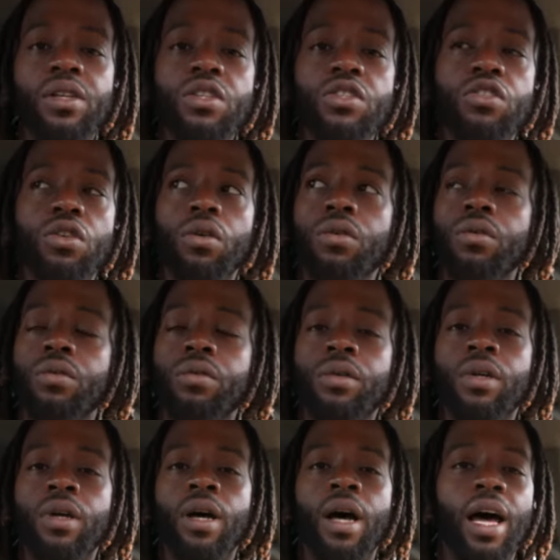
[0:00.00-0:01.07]
So
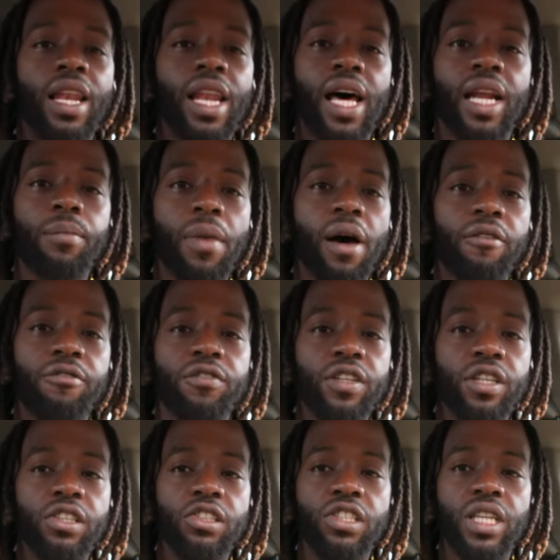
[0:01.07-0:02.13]
a lot of my
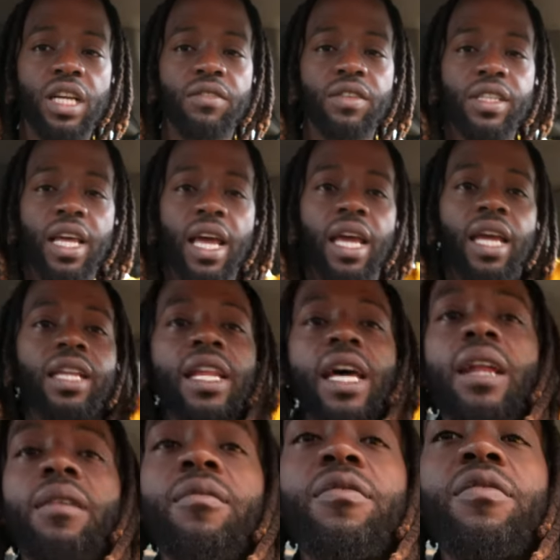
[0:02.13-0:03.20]
footage and everything that
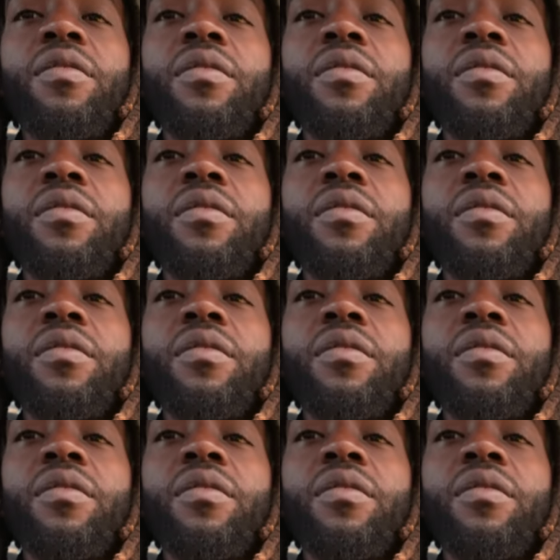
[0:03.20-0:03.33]
I'm